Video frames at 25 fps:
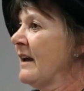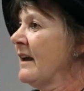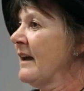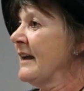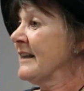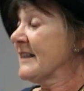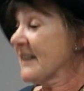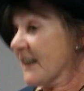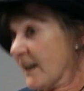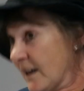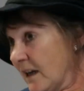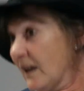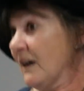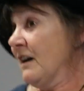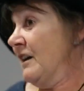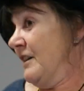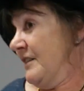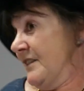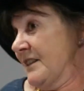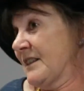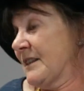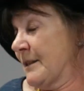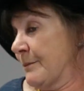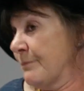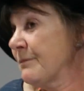It's a
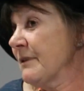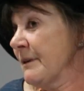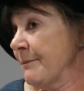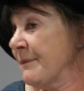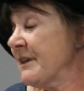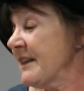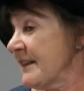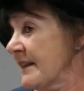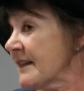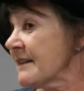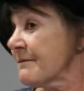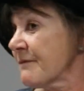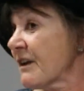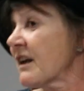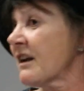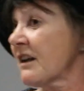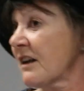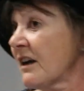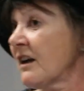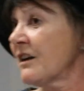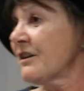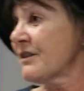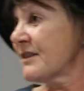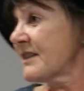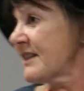class.
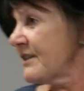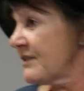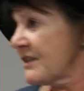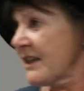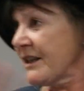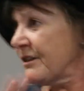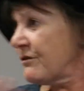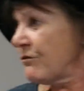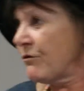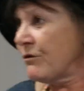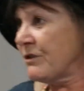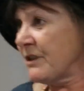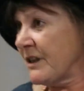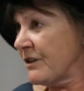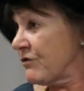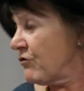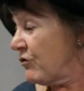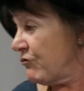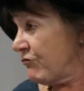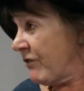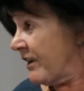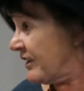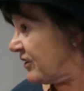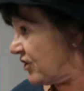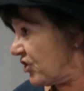Class is
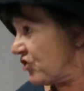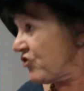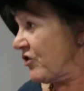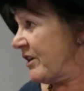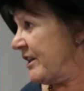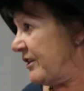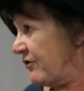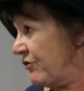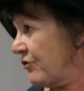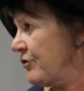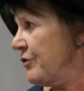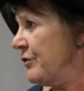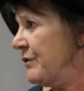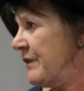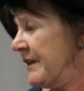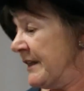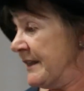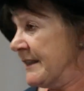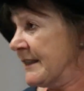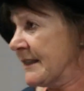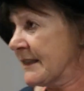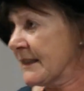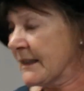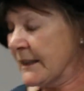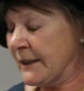run straight through
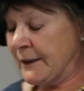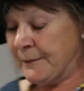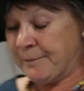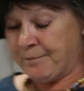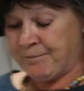this.